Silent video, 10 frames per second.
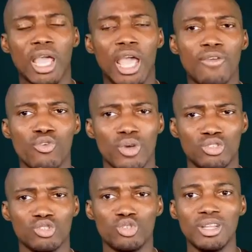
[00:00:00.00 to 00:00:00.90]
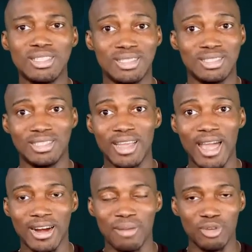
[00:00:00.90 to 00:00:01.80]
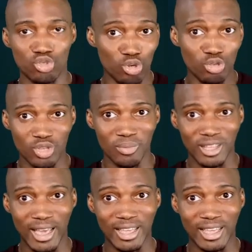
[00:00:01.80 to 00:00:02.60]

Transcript: If you were to draw this in a diagram, it will look something like